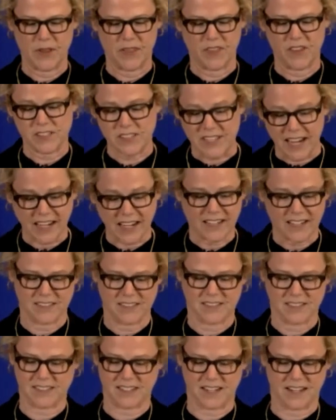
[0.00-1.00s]
Um, the
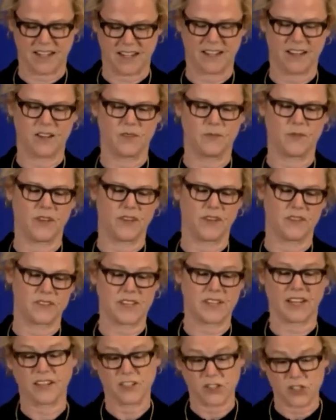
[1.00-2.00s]
second, uh,
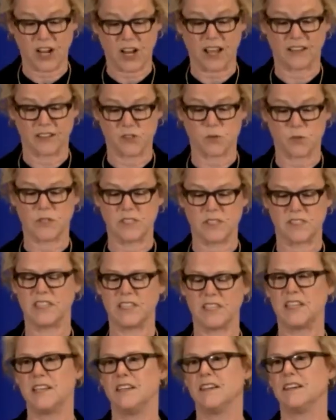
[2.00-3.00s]
second challenge we
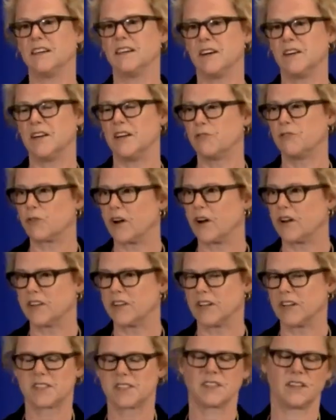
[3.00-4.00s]
see uh, in front
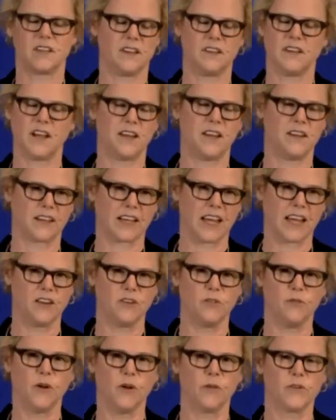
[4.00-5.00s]
of us, in, and
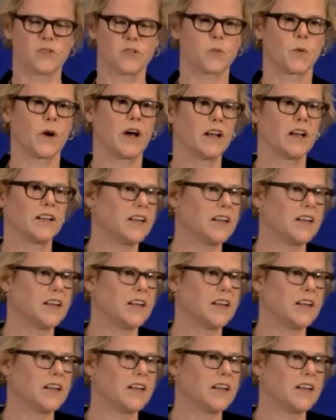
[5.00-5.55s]
again, you know this